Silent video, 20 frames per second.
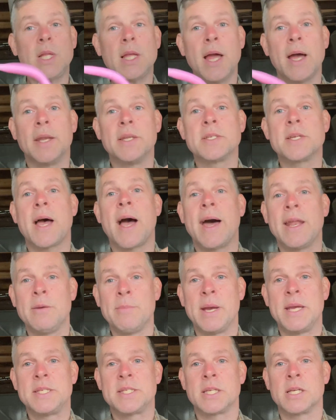And
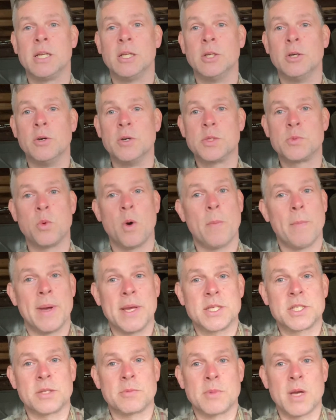animating a lure is what
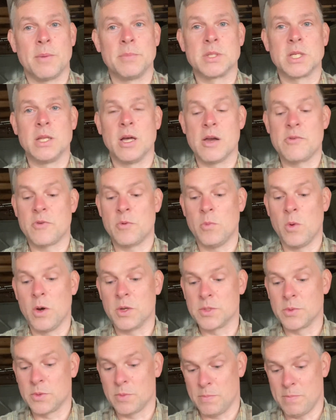makes them come to life and what
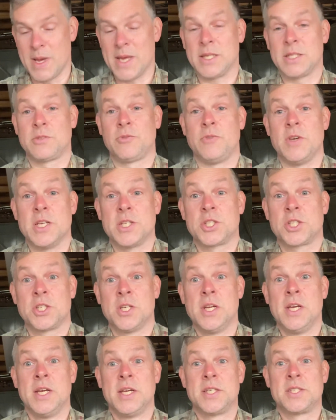makes fish
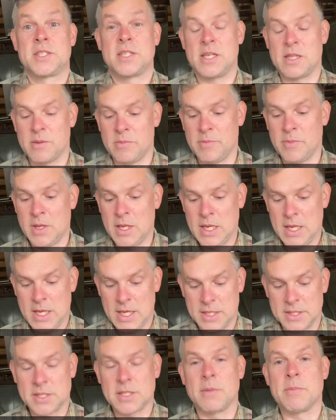see them
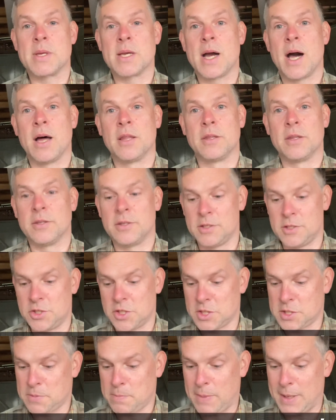as something other than
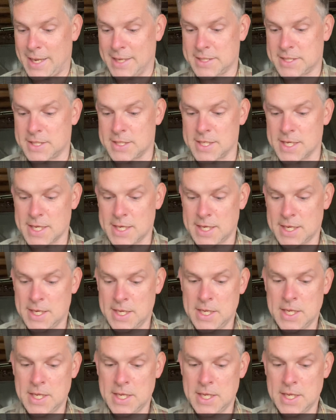just plastic.